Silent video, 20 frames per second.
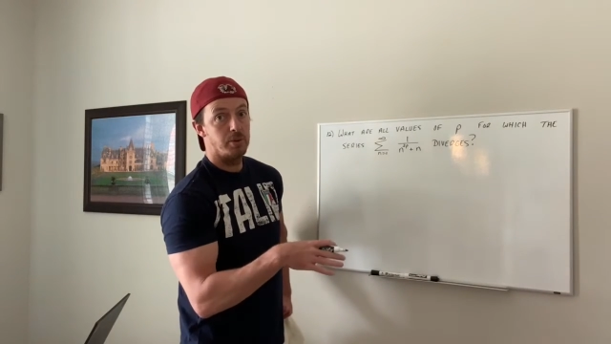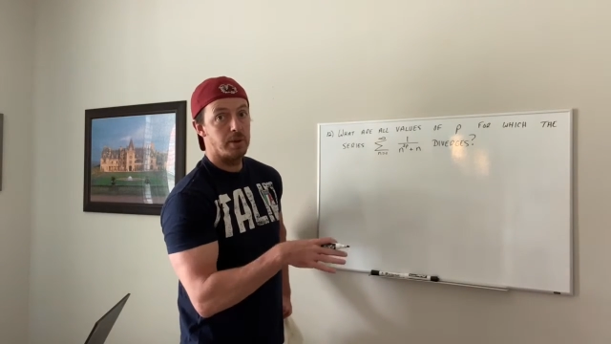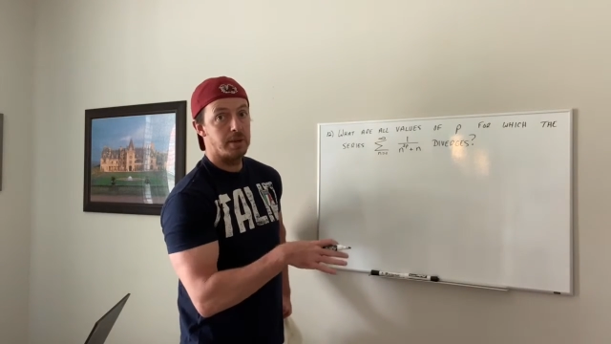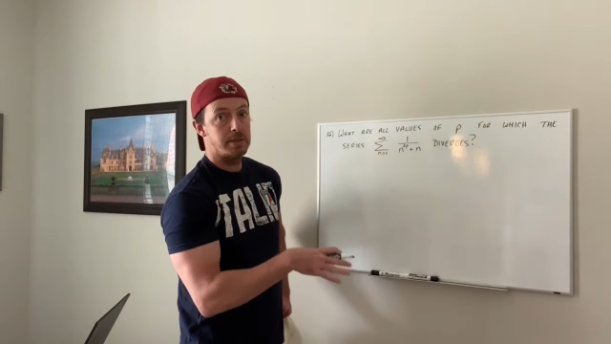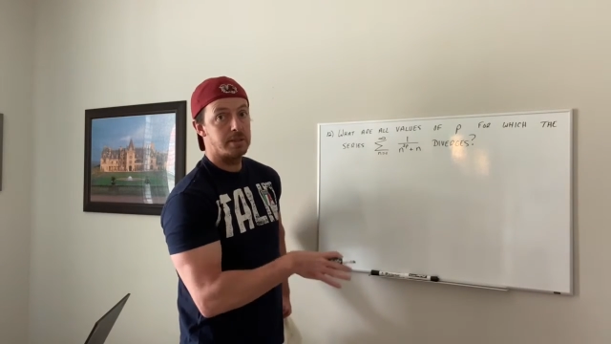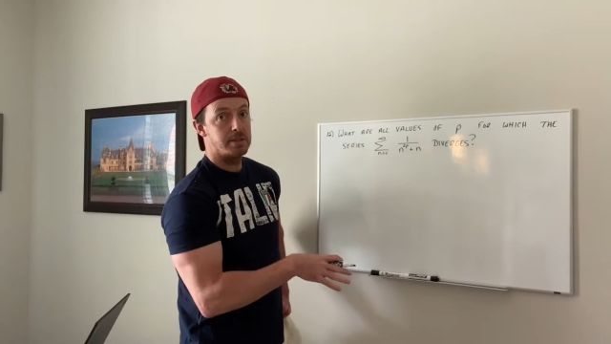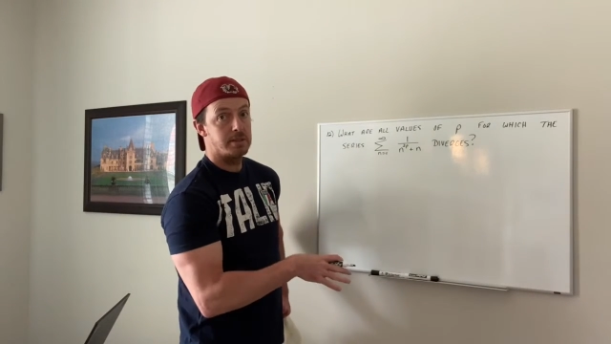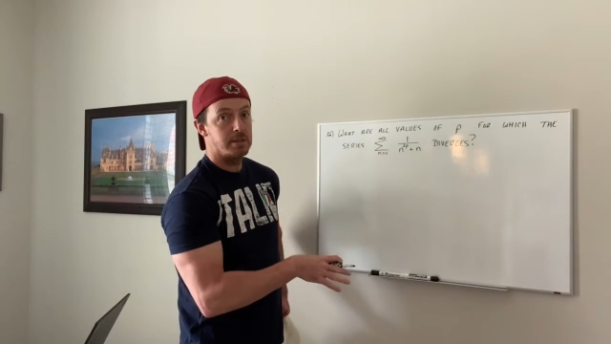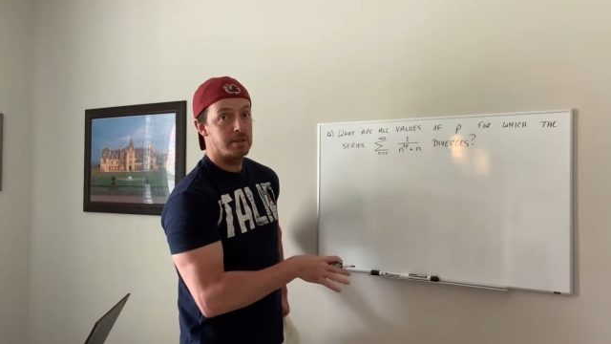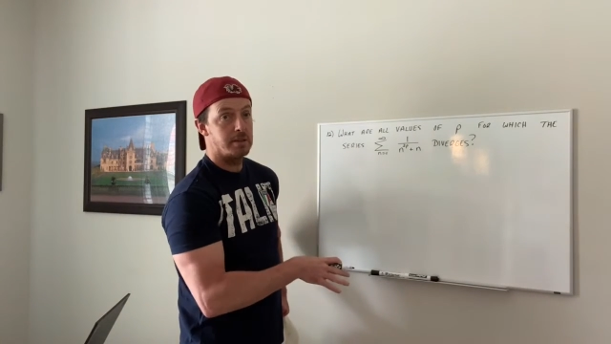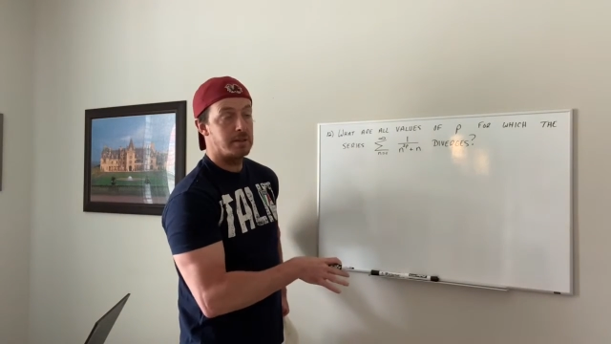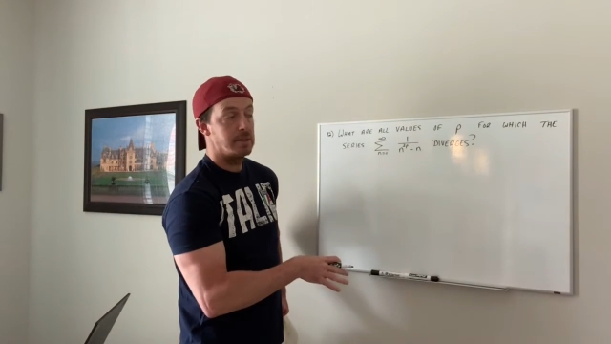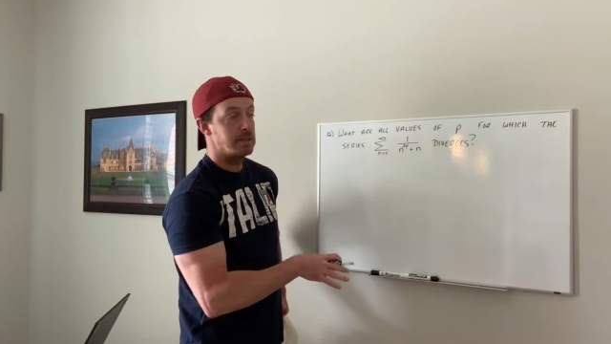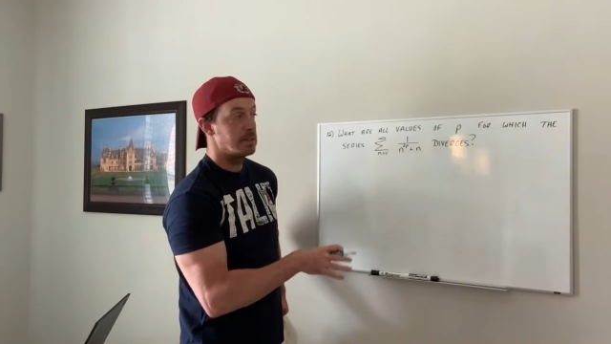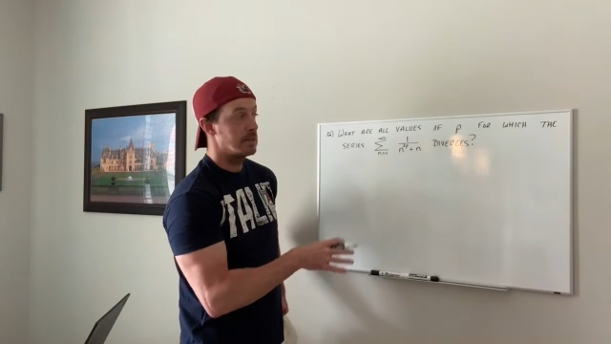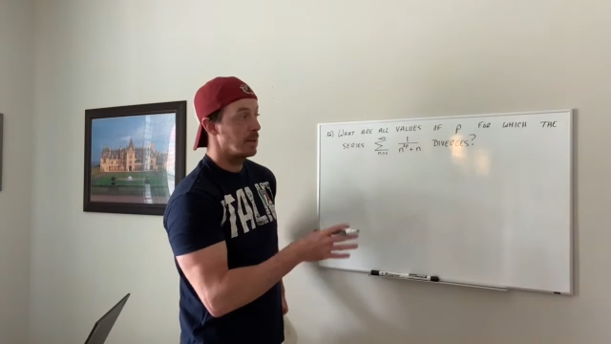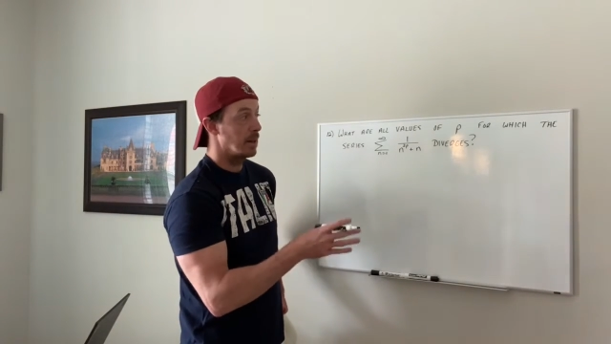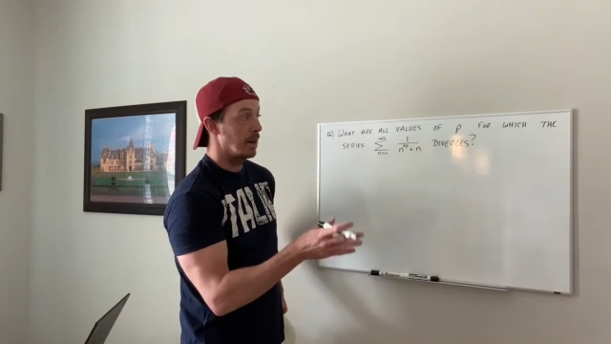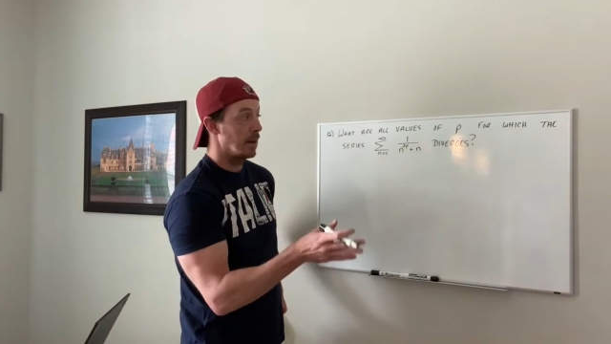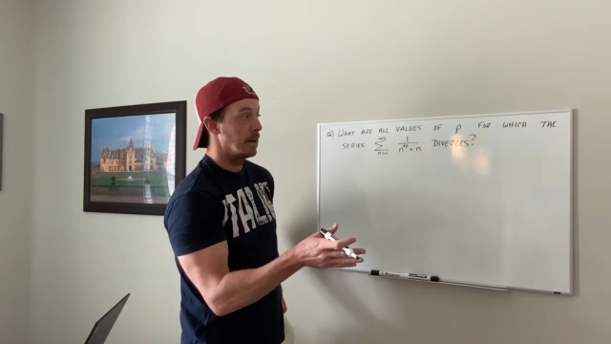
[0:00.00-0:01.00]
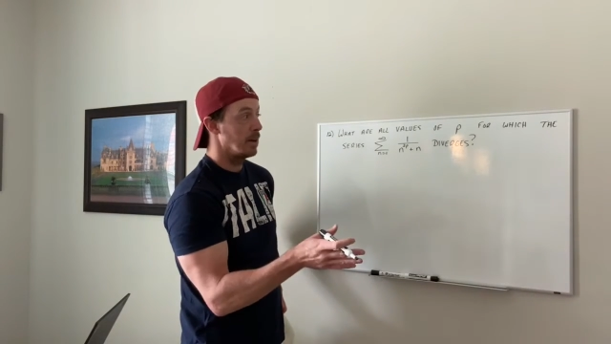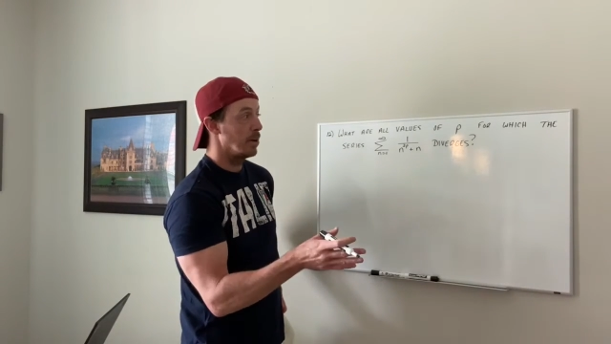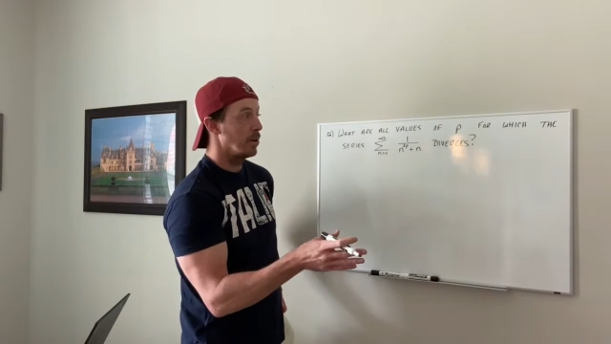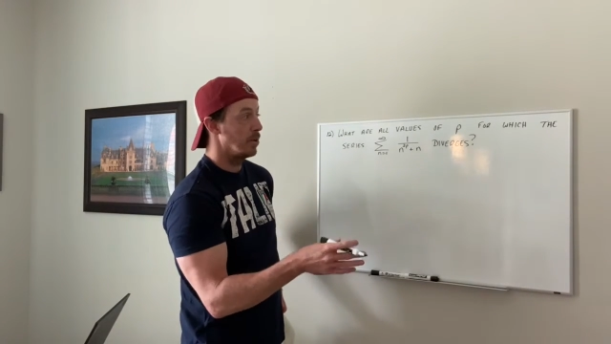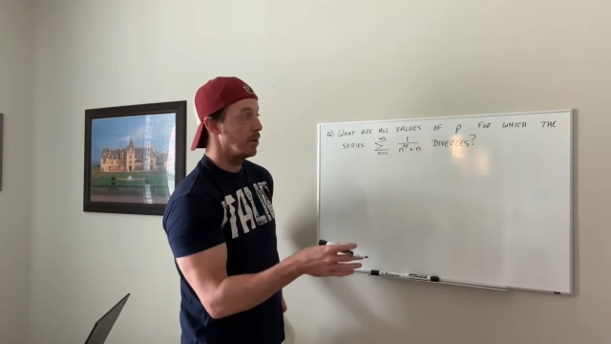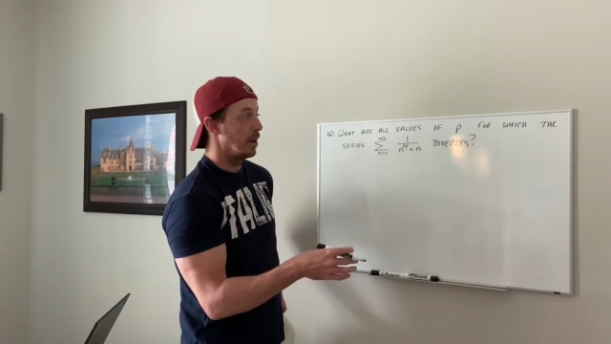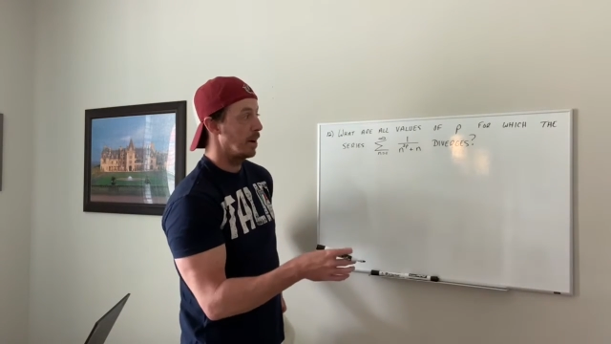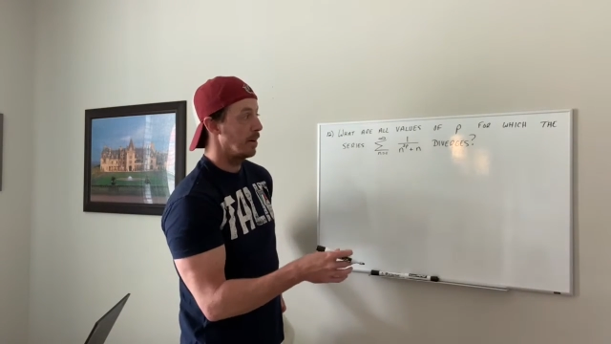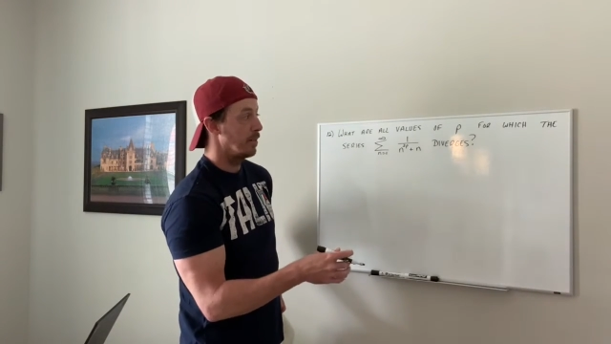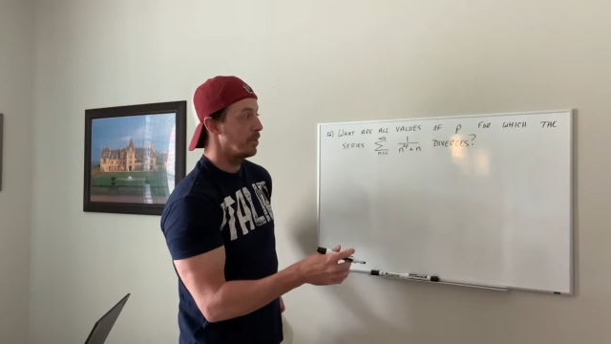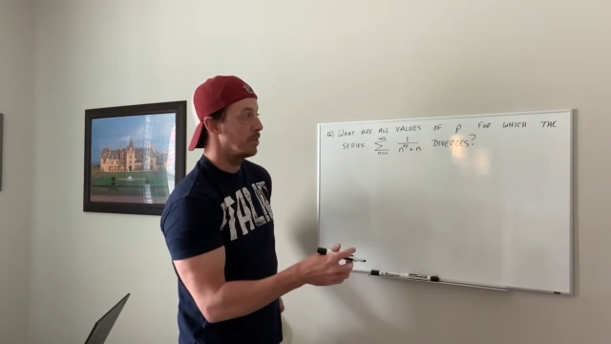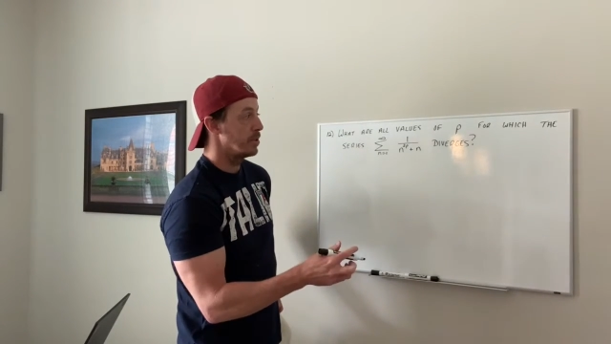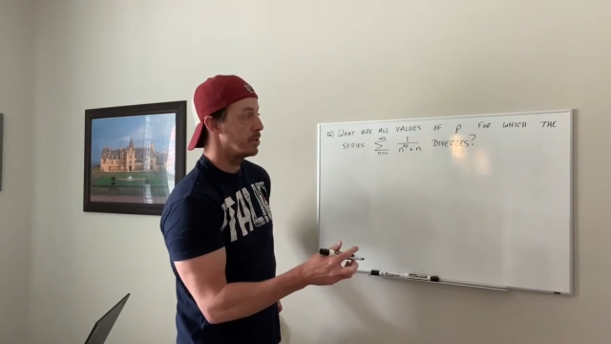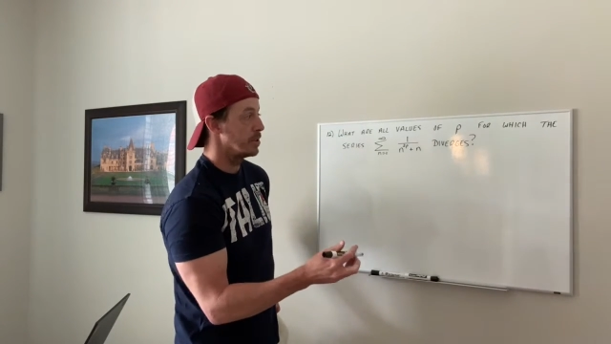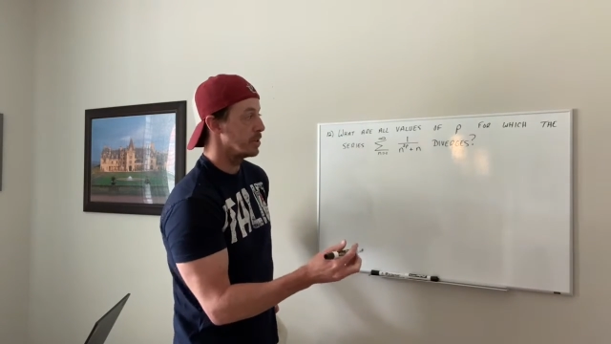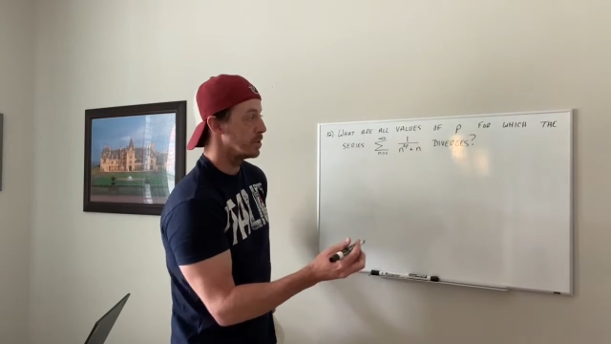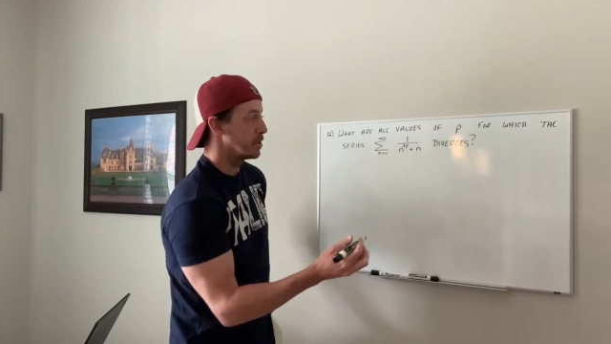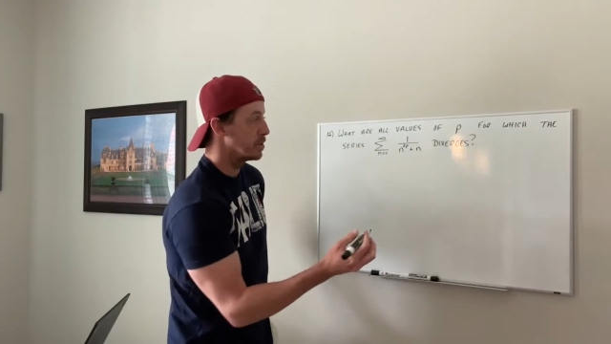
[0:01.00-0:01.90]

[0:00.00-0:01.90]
a series that I know diverges.